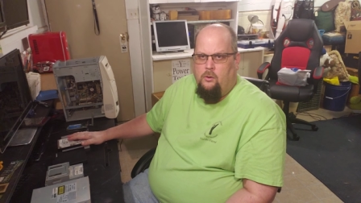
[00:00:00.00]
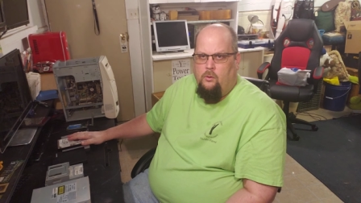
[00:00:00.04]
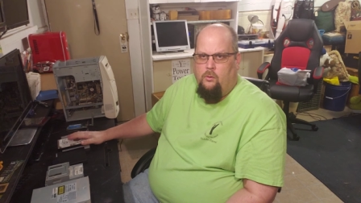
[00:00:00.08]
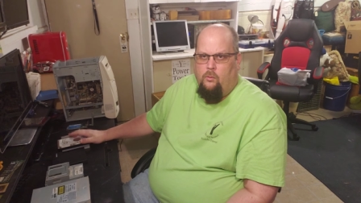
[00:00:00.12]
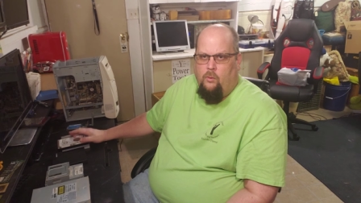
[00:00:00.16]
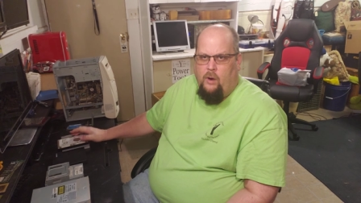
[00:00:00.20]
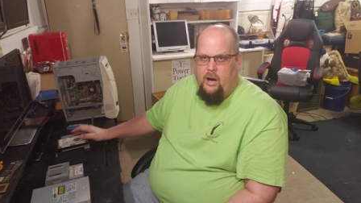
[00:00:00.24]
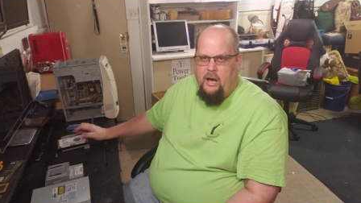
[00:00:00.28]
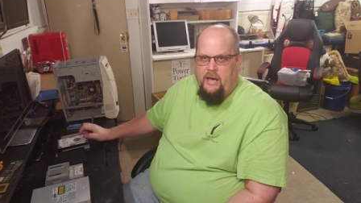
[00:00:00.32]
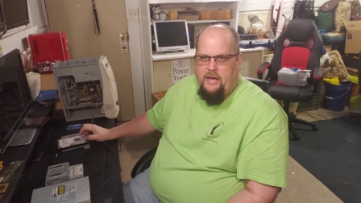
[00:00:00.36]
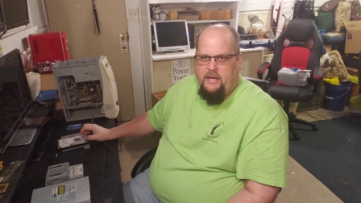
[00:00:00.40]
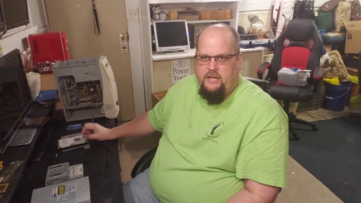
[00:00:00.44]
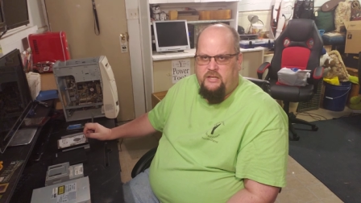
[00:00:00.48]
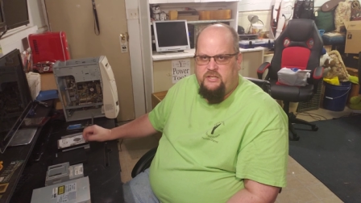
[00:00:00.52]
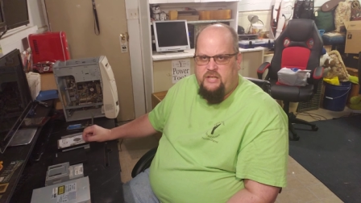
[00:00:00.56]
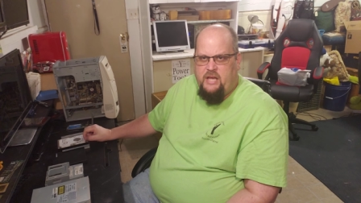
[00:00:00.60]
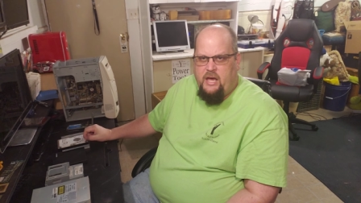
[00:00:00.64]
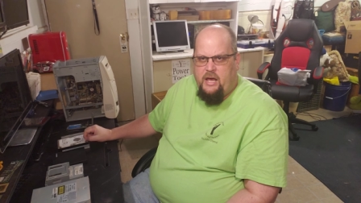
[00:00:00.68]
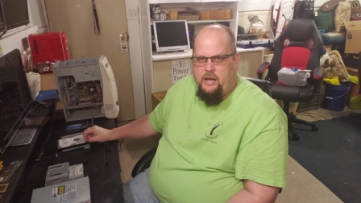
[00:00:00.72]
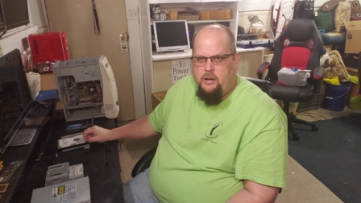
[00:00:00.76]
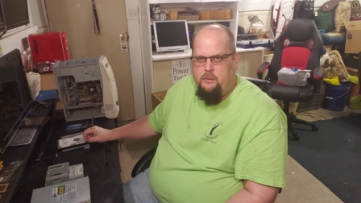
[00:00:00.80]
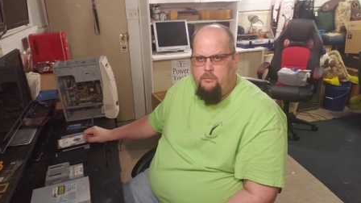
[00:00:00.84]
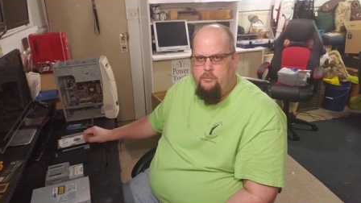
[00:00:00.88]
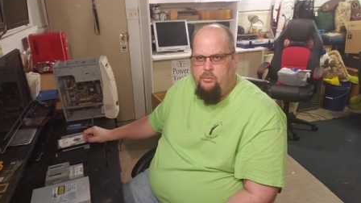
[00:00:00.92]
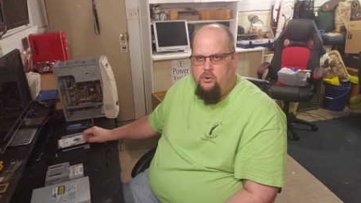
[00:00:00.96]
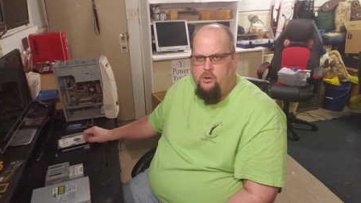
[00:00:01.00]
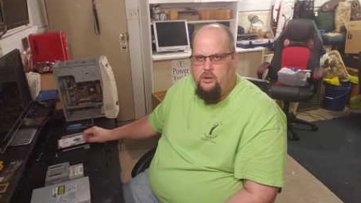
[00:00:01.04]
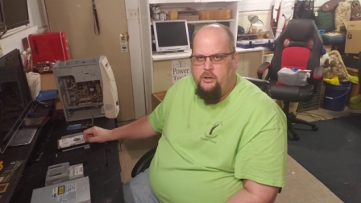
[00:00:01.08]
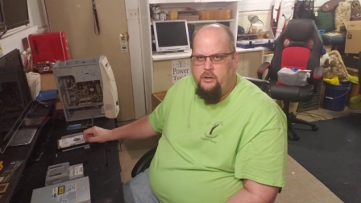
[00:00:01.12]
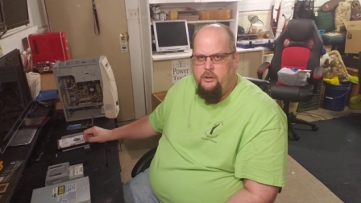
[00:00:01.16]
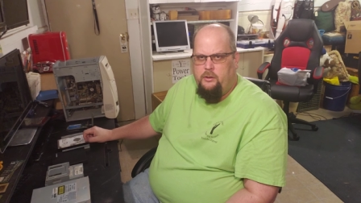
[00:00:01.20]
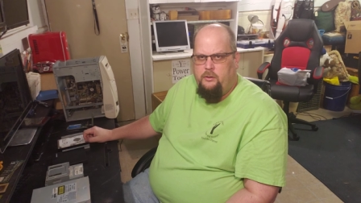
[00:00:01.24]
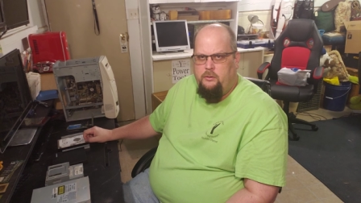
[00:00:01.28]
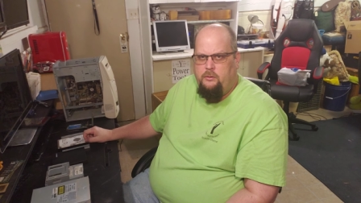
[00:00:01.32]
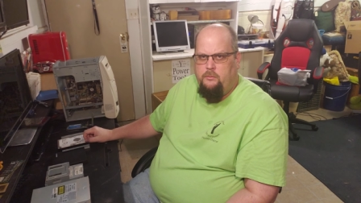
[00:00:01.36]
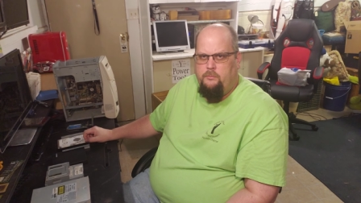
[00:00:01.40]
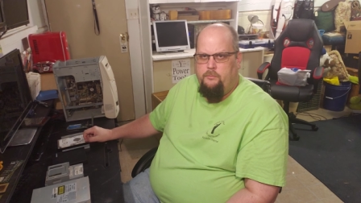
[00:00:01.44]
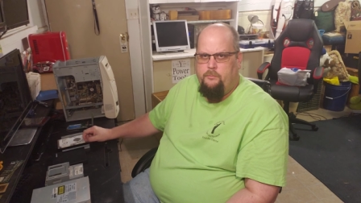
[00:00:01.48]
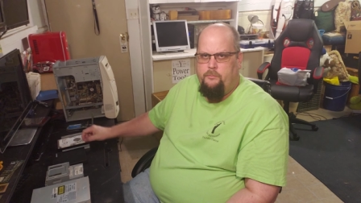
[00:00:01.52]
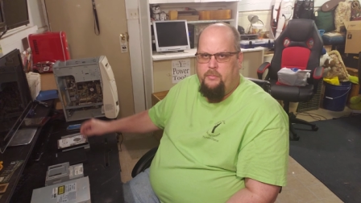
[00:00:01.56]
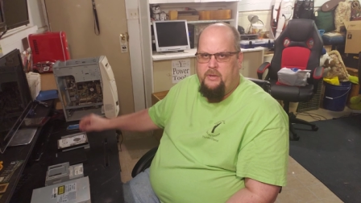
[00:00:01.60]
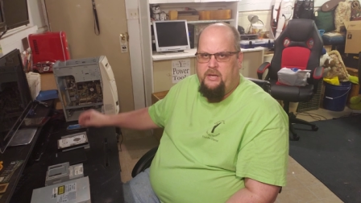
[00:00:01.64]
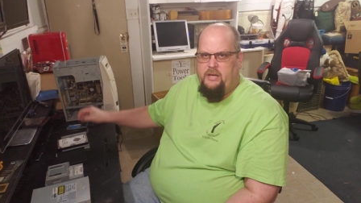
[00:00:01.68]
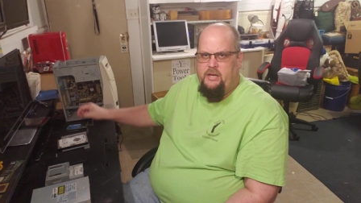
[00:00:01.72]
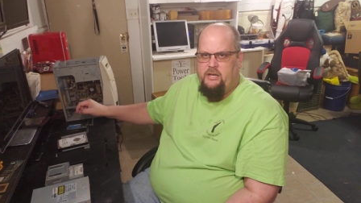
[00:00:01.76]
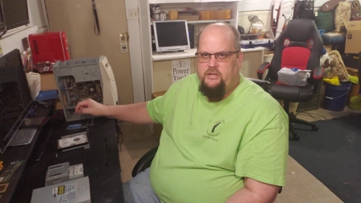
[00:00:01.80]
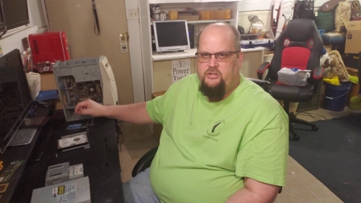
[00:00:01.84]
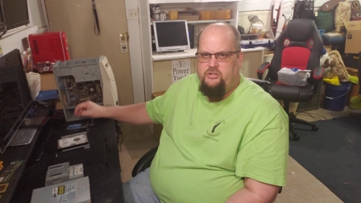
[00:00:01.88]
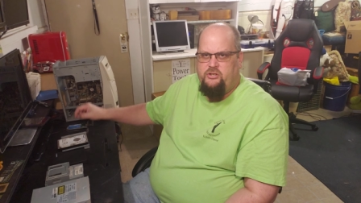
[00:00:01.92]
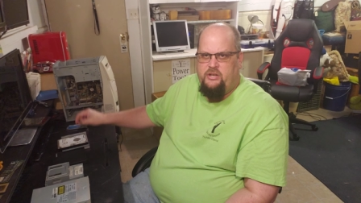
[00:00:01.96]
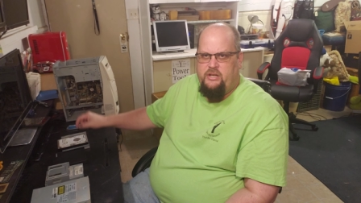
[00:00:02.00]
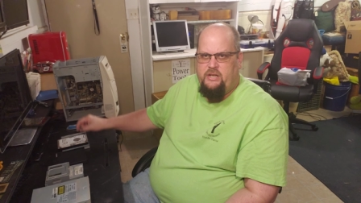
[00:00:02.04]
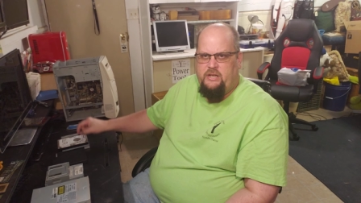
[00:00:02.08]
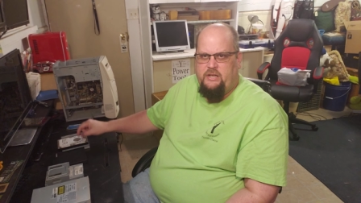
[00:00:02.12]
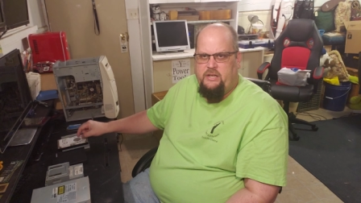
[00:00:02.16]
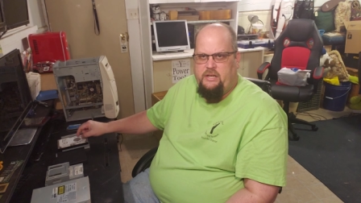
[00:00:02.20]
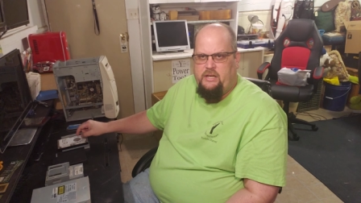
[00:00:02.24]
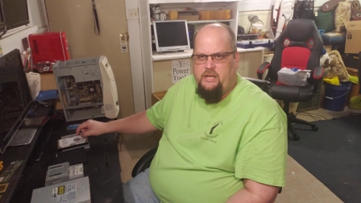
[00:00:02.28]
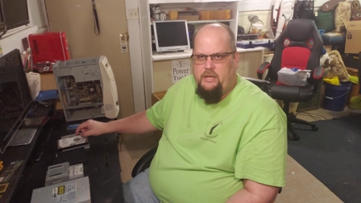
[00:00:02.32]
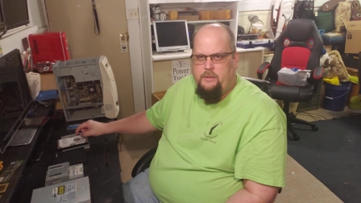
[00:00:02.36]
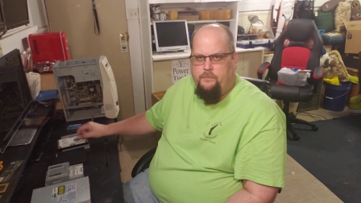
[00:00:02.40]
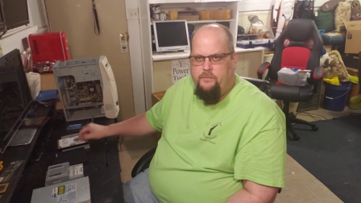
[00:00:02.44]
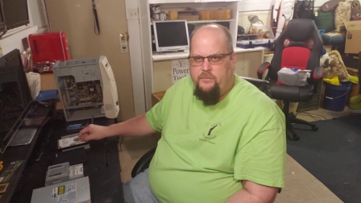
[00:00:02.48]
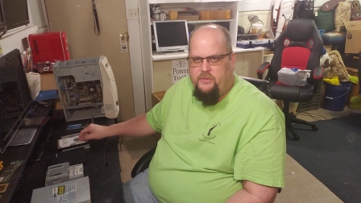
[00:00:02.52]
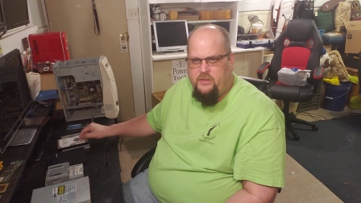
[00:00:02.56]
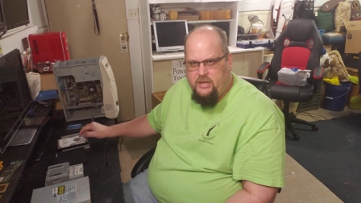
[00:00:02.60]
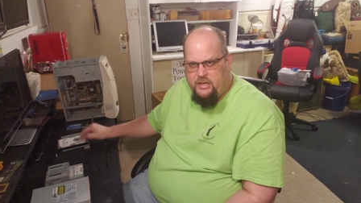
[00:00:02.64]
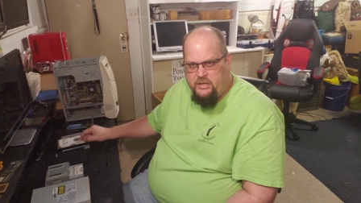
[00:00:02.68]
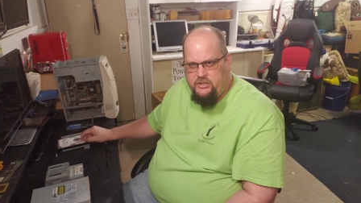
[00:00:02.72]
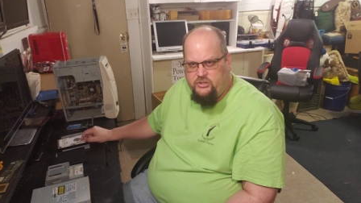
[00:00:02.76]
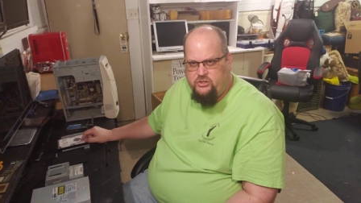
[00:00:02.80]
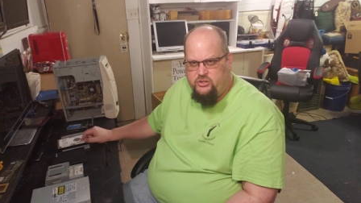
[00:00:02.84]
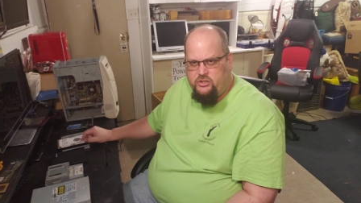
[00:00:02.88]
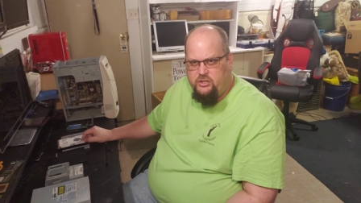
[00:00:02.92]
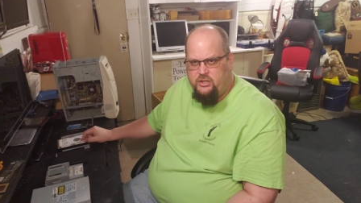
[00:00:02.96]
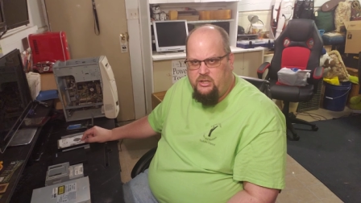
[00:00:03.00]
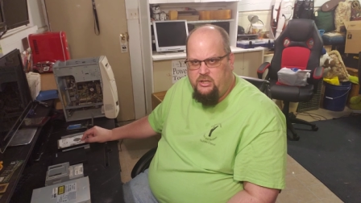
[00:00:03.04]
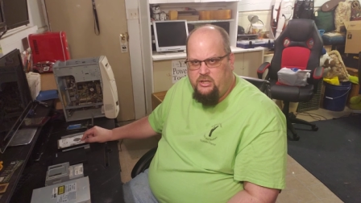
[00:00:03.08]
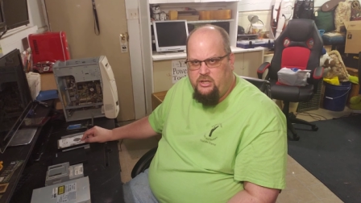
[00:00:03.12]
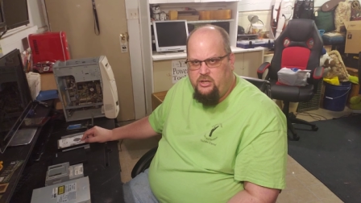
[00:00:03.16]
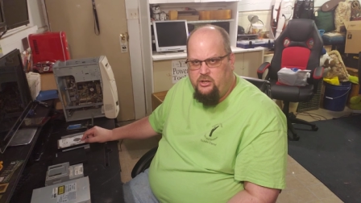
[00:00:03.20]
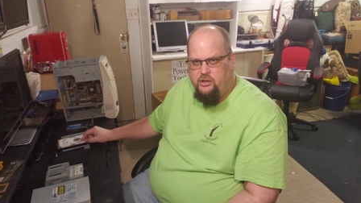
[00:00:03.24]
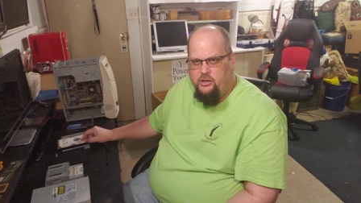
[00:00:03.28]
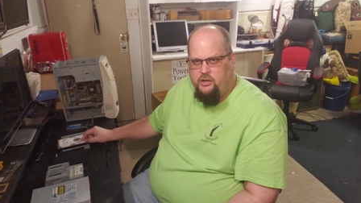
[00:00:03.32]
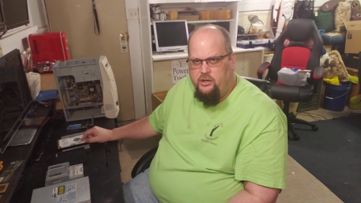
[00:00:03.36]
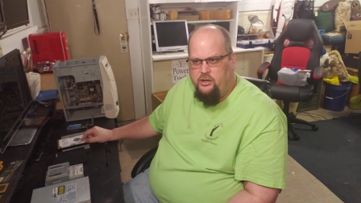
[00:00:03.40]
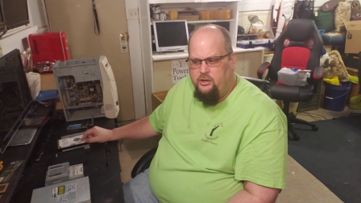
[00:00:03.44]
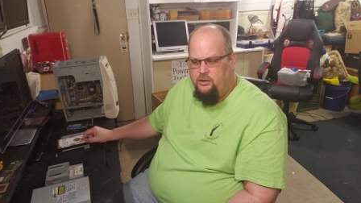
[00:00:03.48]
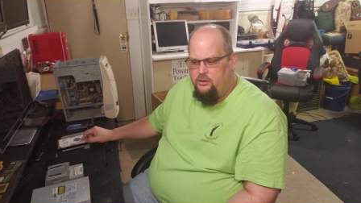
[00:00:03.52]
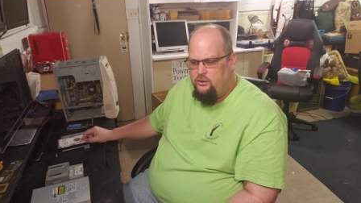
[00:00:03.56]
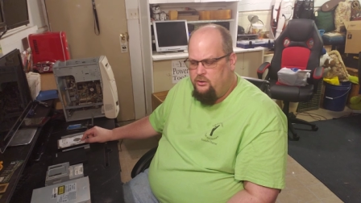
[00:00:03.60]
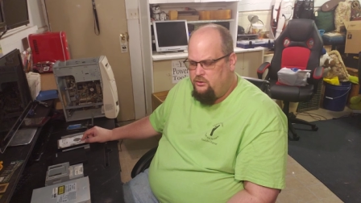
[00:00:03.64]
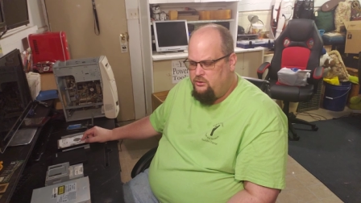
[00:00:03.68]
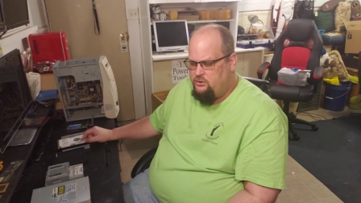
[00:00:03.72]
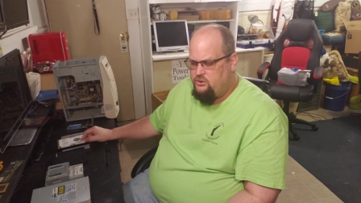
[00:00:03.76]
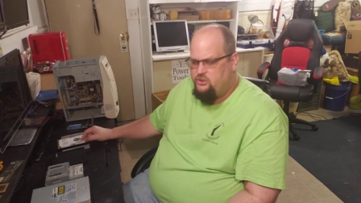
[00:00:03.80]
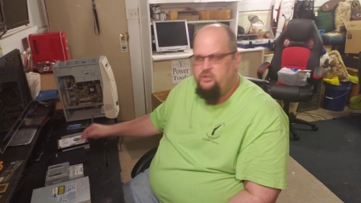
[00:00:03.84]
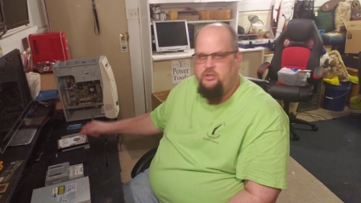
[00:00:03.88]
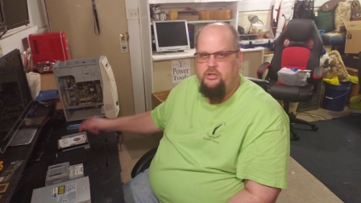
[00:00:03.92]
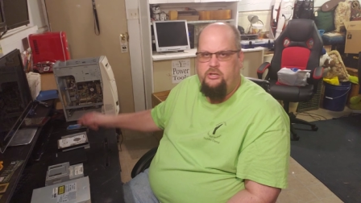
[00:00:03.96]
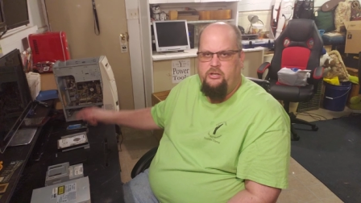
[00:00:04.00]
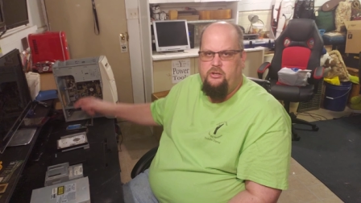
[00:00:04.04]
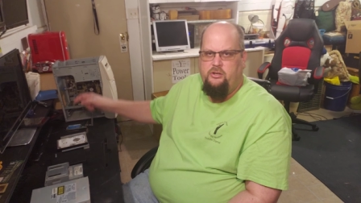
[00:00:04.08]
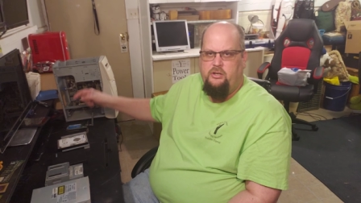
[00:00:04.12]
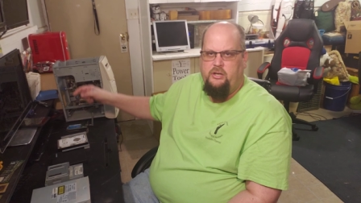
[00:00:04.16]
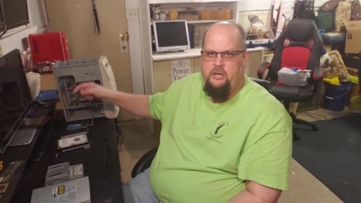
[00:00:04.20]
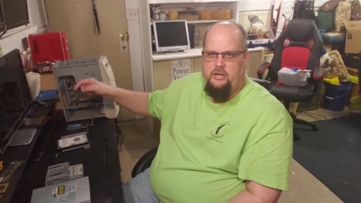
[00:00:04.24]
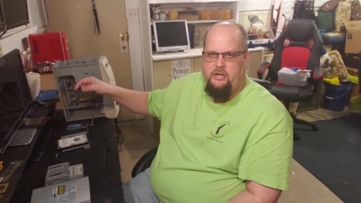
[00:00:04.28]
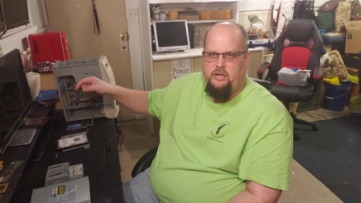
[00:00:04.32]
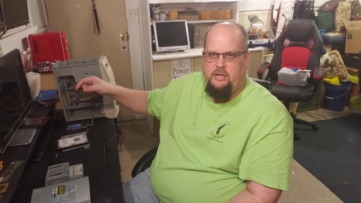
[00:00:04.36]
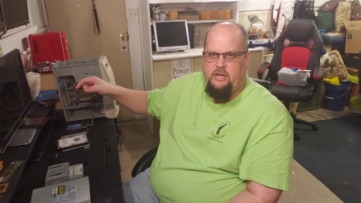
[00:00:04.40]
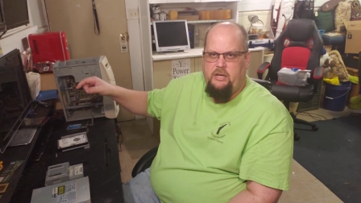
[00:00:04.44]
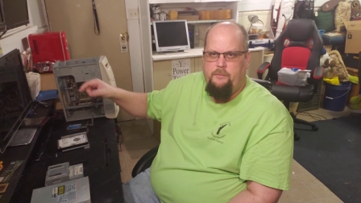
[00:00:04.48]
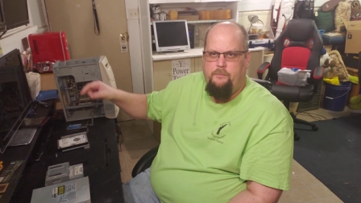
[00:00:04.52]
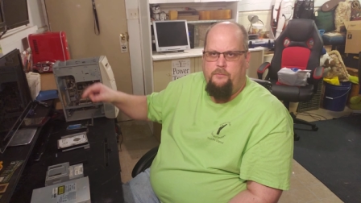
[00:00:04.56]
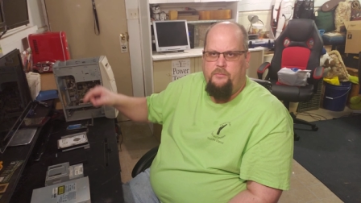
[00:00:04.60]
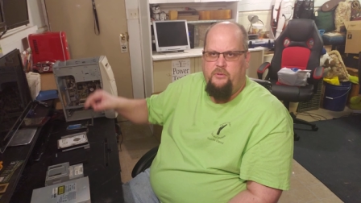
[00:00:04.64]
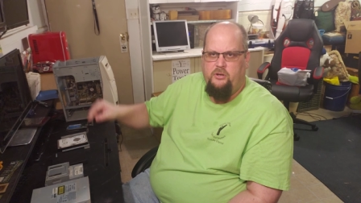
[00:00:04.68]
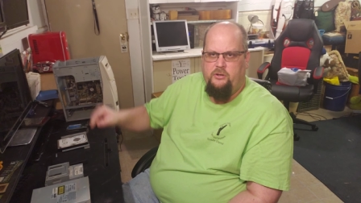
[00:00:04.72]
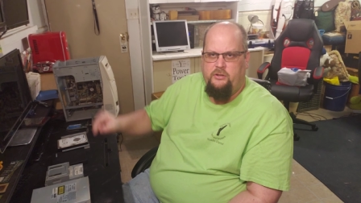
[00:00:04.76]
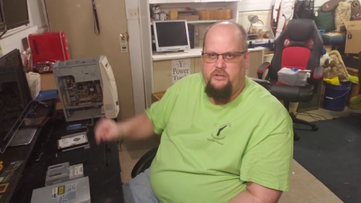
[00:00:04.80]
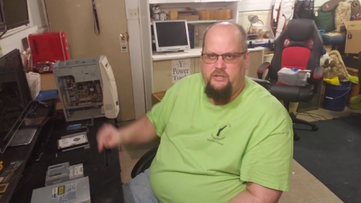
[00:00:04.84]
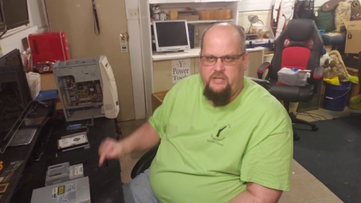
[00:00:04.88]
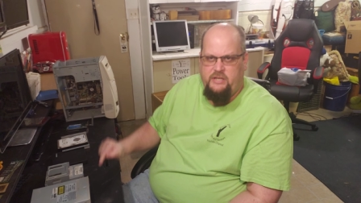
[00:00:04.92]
Why is that important? Because you need to keep this secure so you can keep your